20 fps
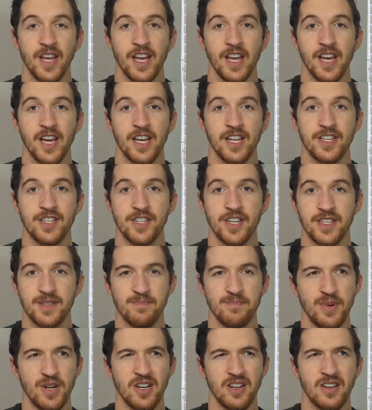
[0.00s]
can
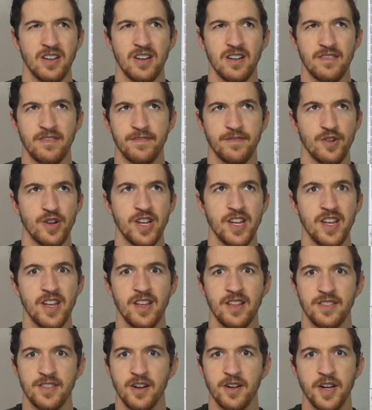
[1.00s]
just book a free
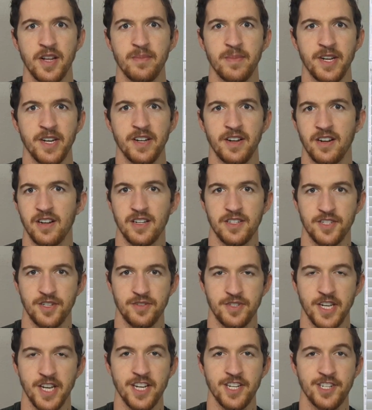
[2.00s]
30-minute
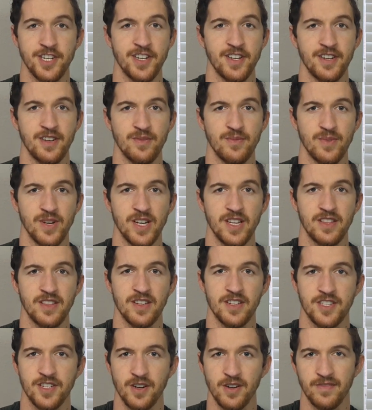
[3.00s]
consultation with a
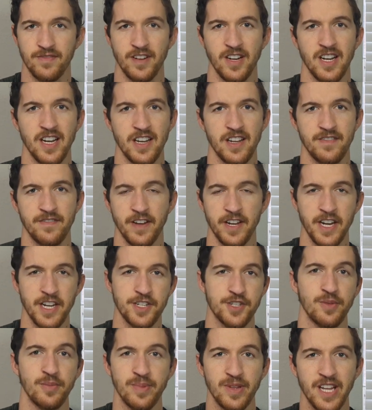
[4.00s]
certified
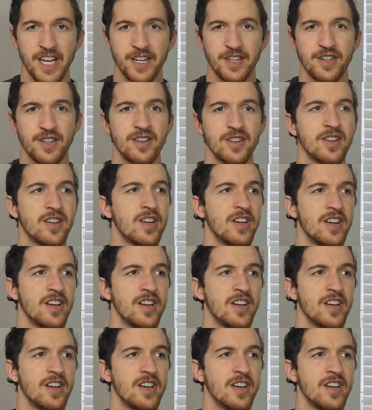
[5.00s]
financial planner.